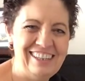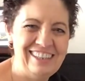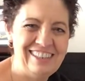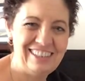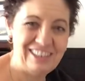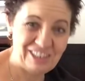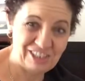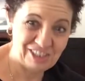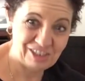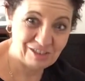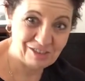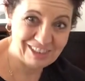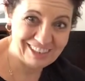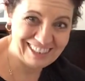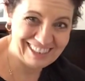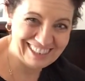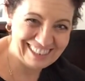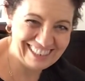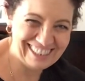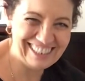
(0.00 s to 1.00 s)
Did you do
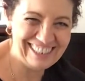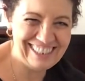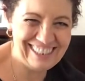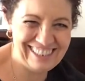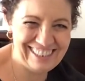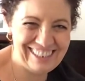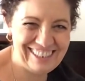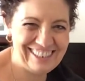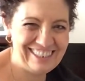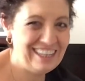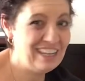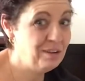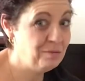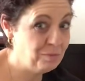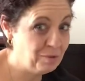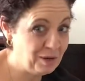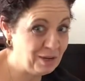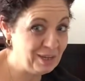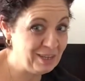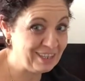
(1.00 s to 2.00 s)
it? It
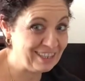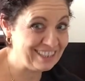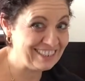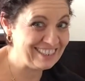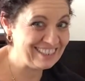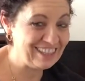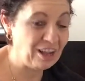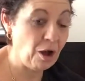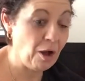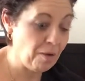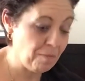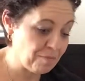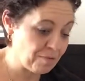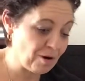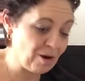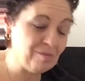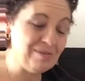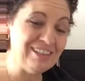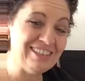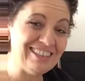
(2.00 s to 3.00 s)
works. I
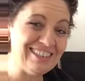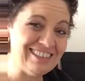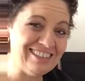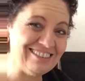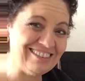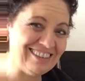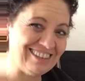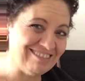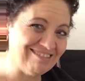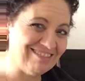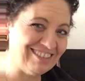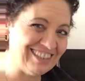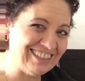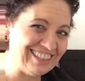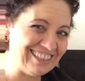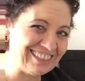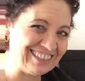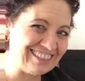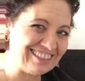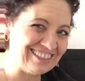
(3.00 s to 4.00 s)
promise you, it
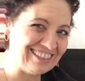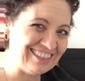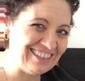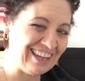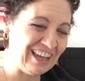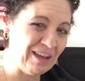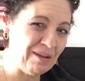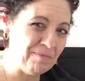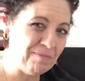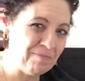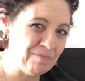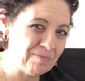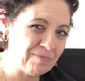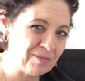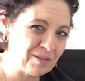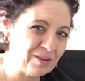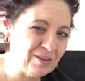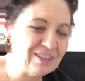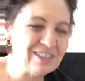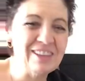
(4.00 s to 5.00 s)
works. Yeah?
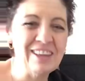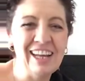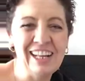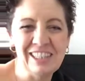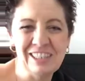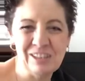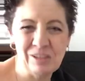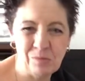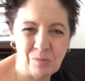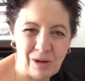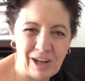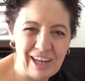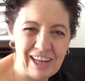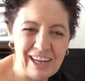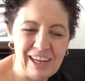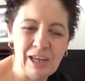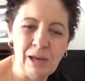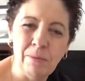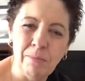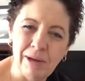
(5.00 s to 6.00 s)
Because that's the
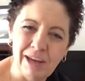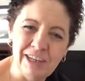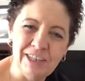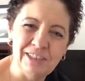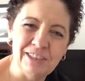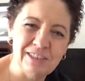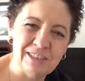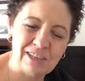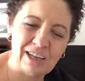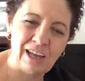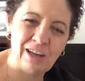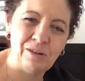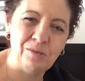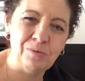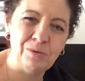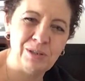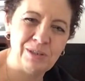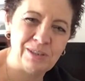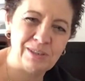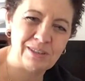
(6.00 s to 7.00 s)
way a major scale
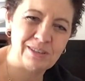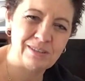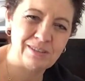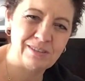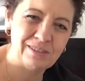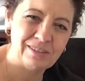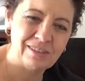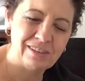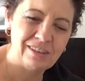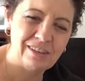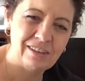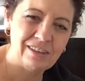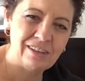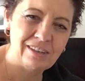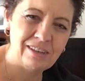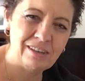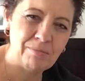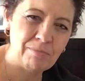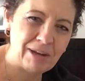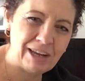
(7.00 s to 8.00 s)
works.
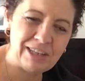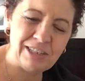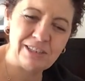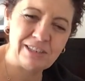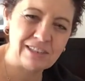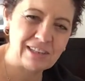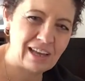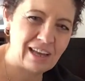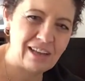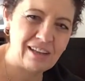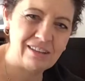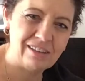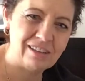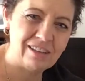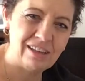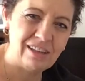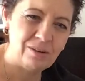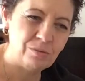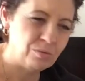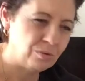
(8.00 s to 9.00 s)
A major scale
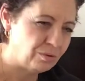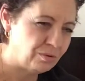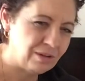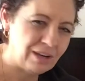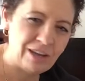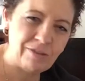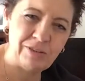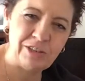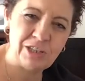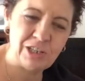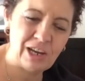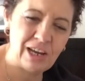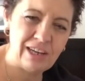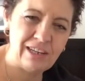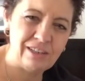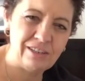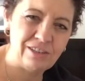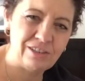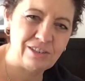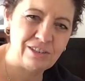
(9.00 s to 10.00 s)
will never
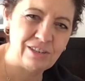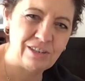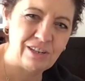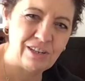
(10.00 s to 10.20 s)
change.